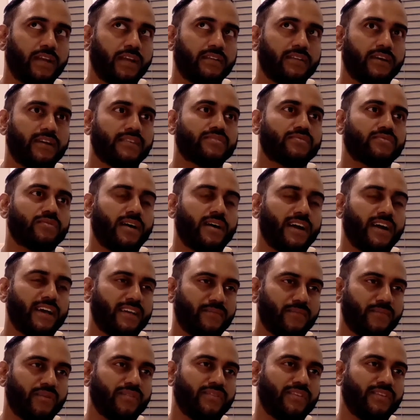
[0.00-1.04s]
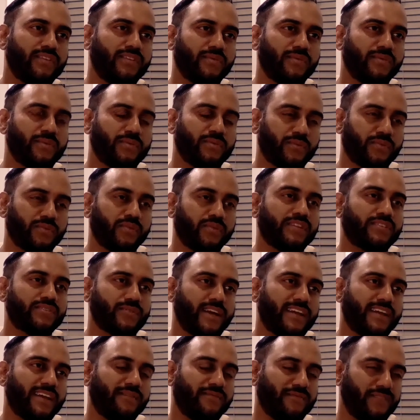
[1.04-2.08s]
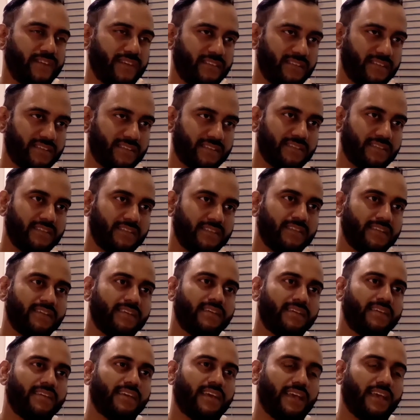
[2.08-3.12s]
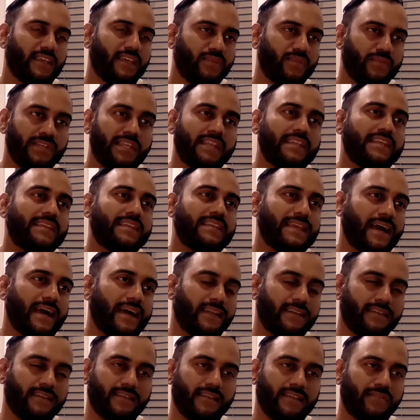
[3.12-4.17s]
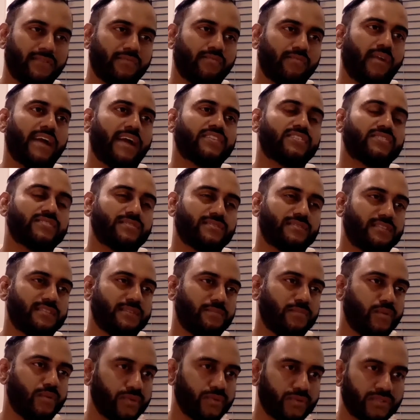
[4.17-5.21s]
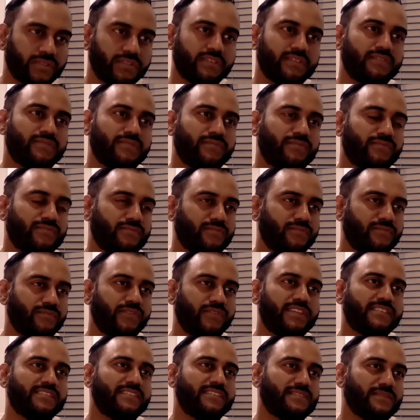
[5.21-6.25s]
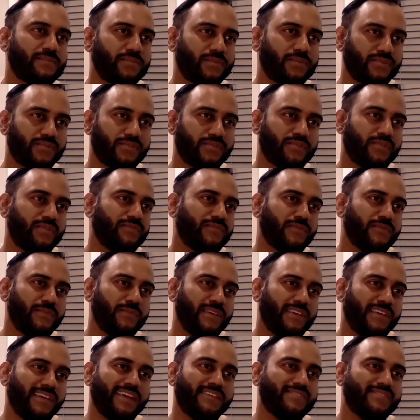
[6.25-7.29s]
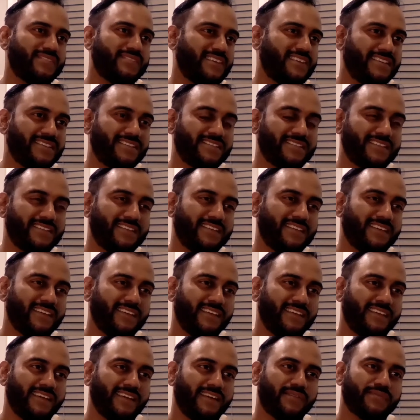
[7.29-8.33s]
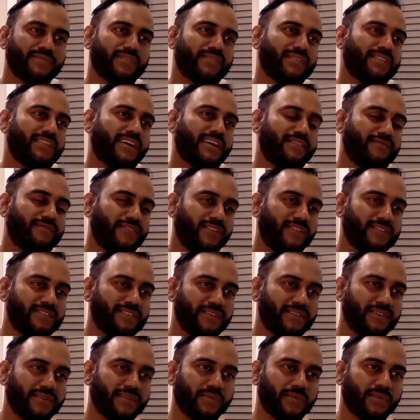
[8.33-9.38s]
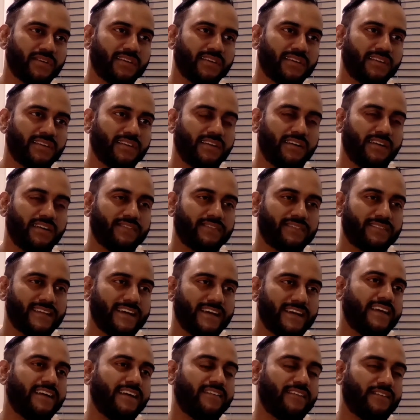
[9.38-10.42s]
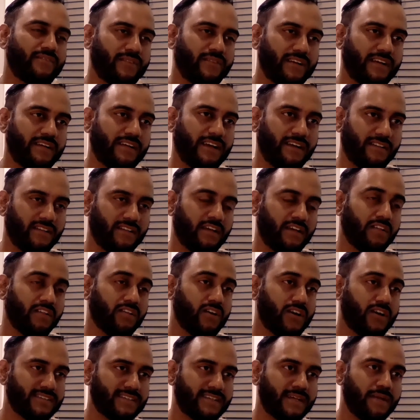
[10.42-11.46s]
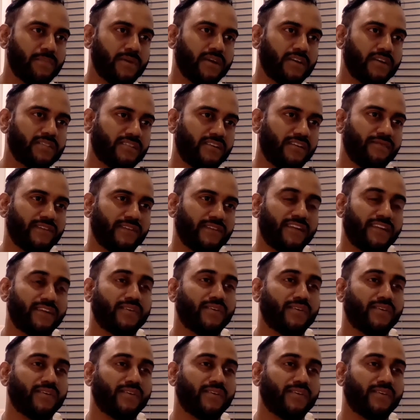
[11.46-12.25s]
not trying more than you would regret trying and failing. Mm. You needed that irrational, emotional reason to pursue. And for me, education, I was doing a lot of volunteer work on the side alongside Microsoft. I had a